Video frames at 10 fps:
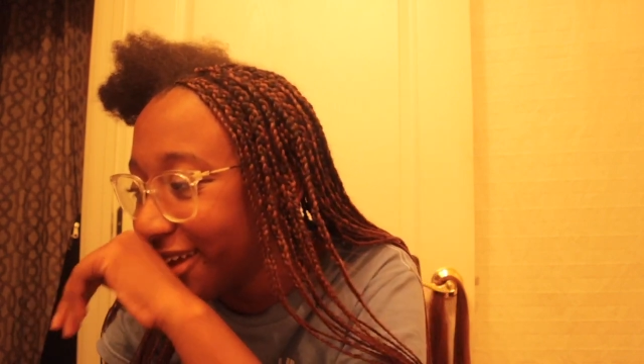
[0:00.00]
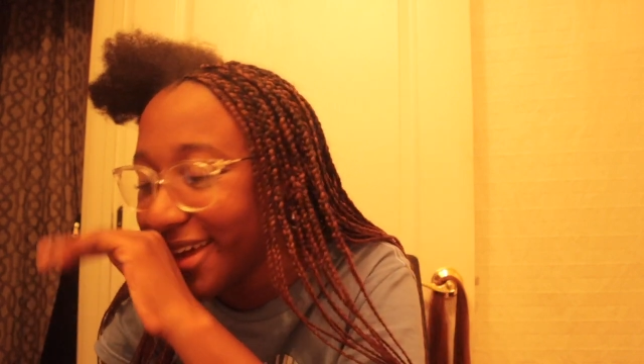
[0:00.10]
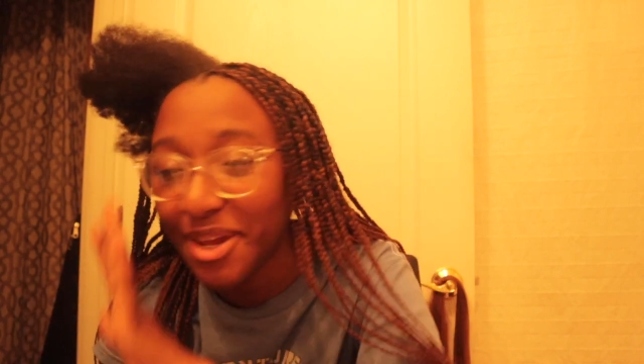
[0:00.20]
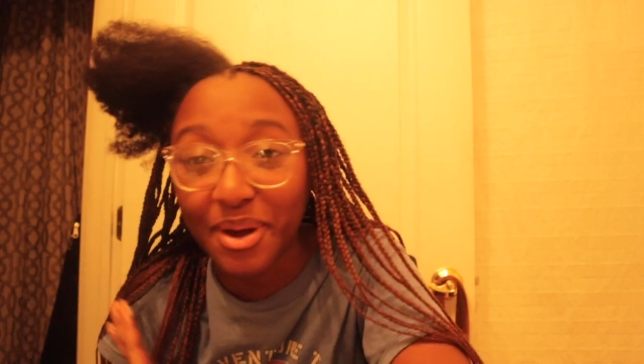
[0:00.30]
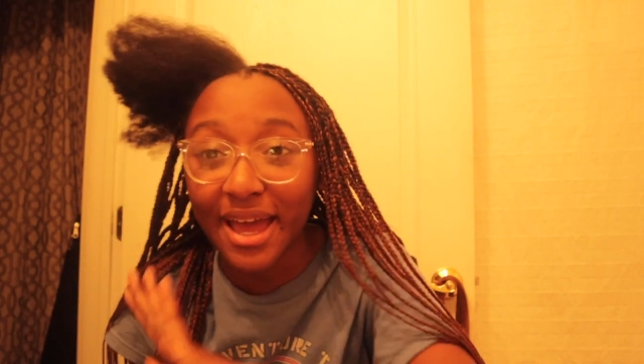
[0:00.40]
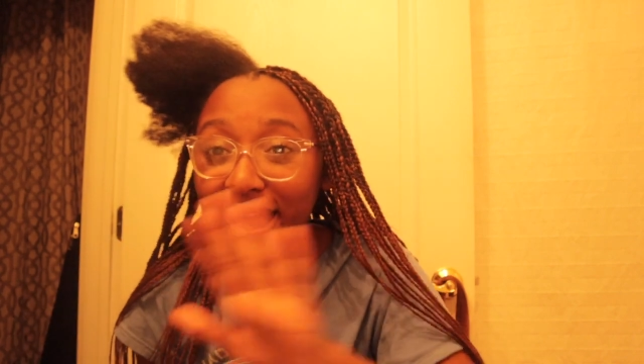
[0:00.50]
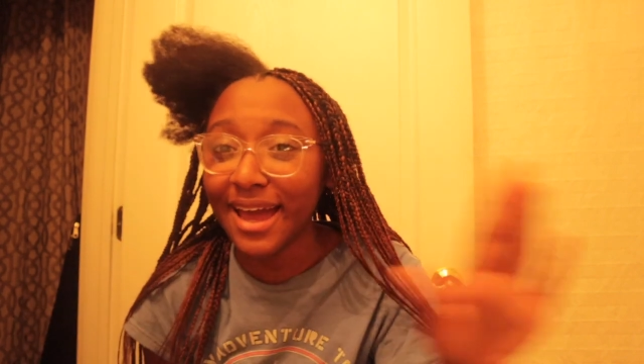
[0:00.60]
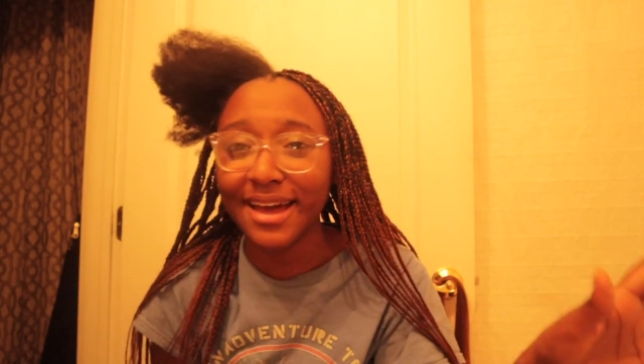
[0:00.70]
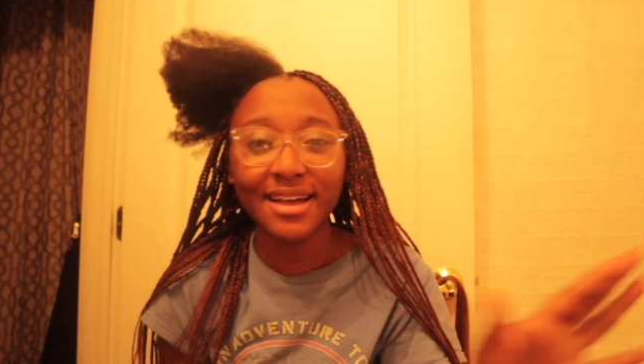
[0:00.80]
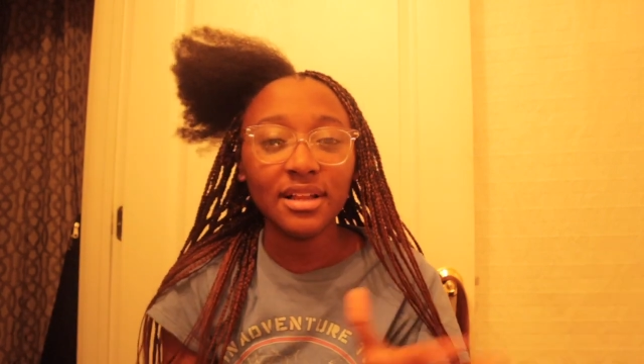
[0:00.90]

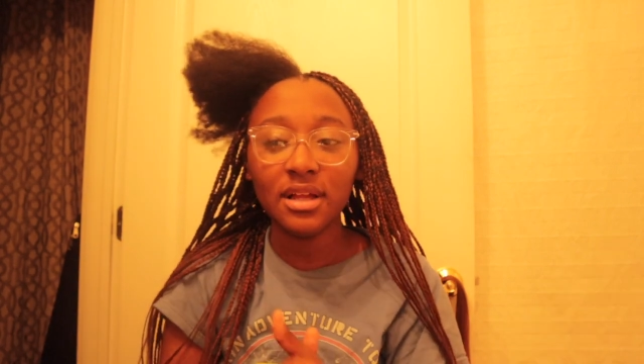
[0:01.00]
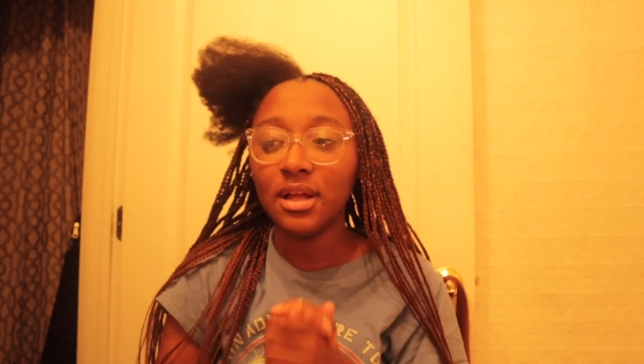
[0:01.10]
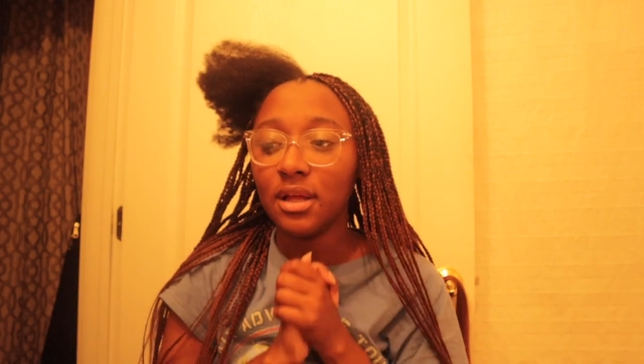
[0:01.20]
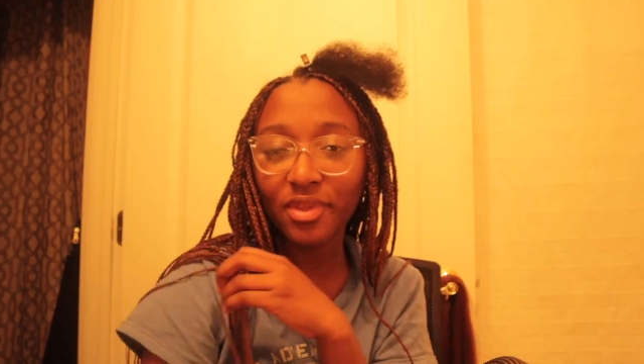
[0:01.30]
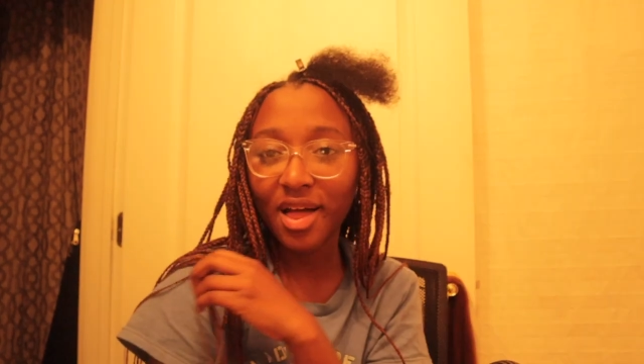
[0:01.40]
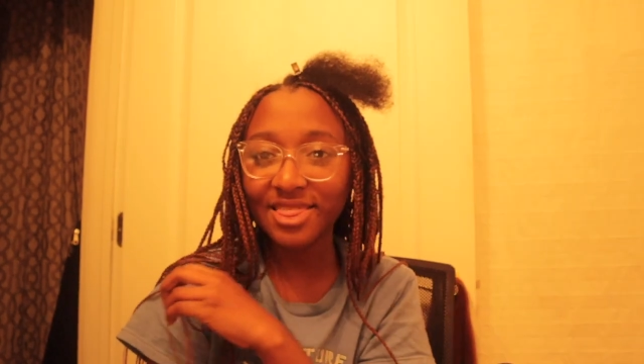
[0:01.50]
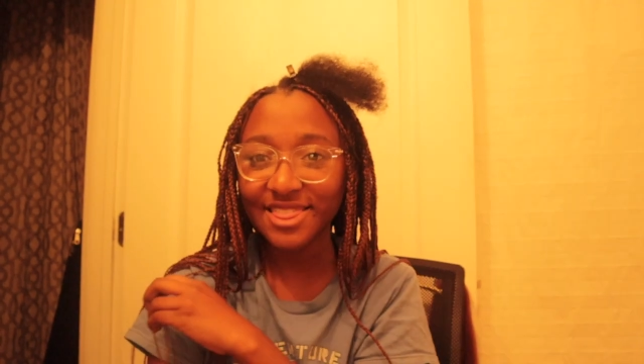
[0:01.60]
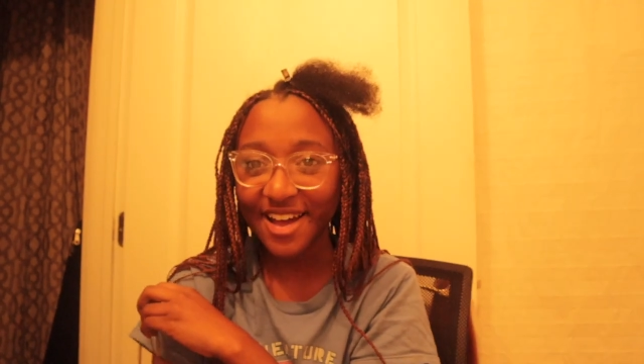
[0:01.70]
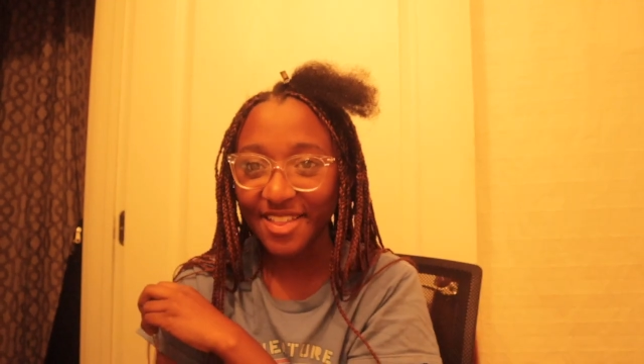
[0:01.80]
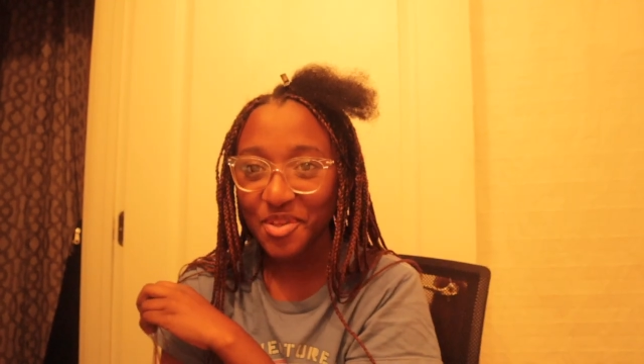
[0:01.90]
Anyway,
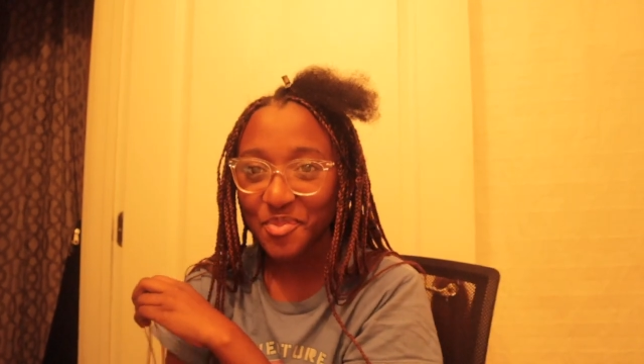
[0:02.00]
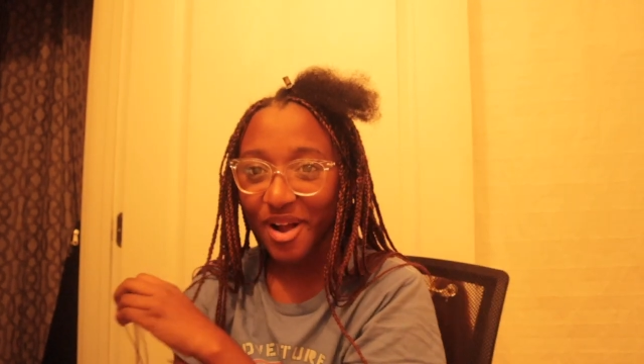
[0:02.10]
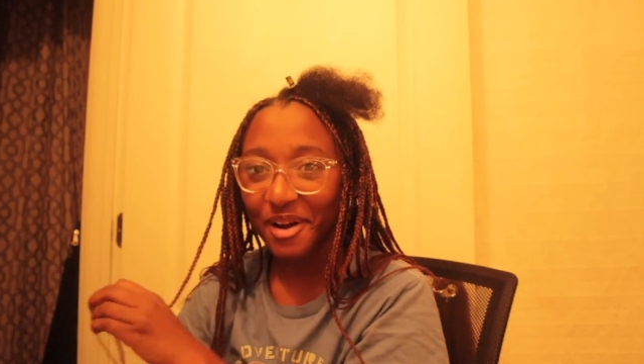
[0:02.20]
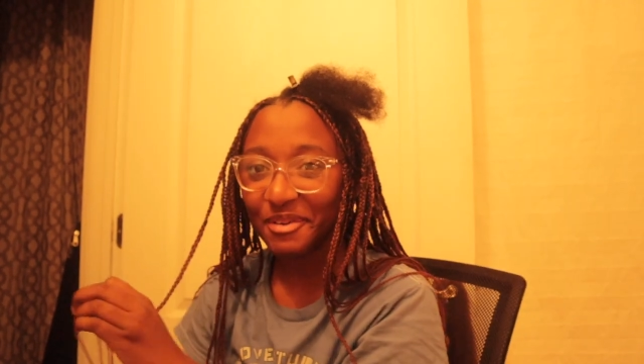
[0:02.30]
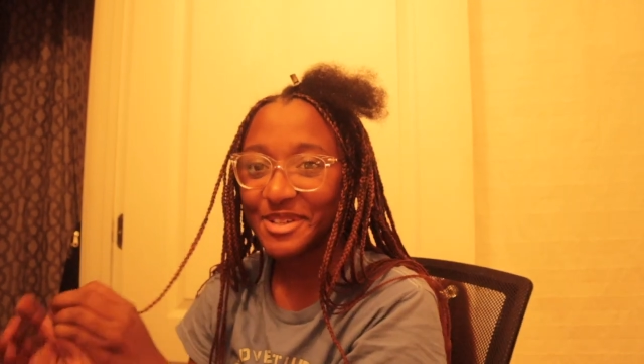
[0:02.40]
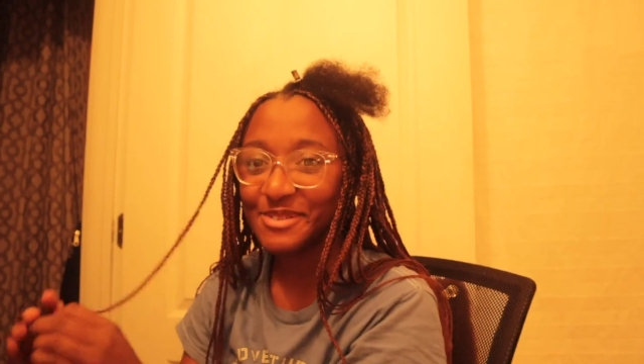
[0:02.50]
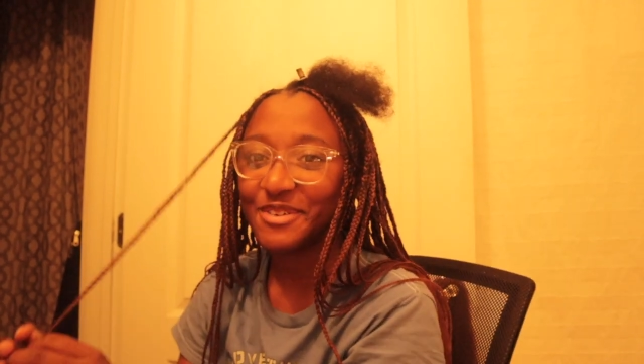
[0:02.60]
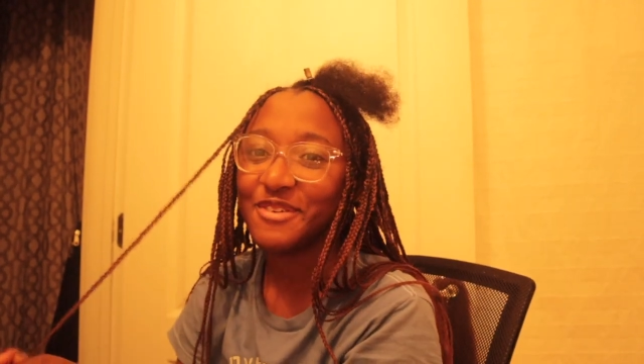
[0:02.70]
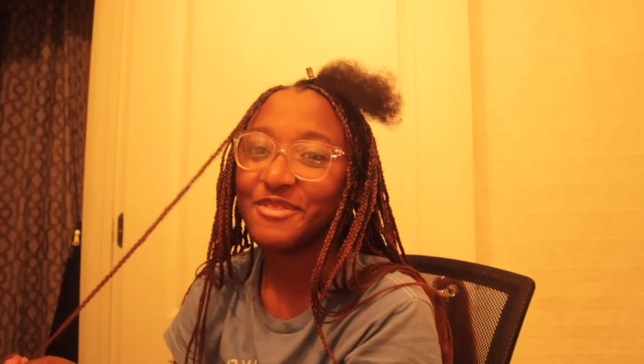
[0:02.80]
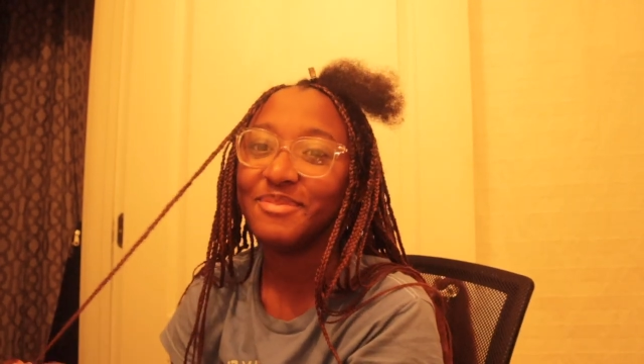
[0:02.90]
look at the progress
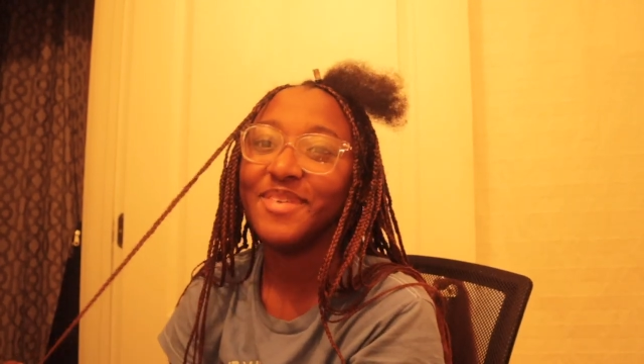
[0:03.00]
we've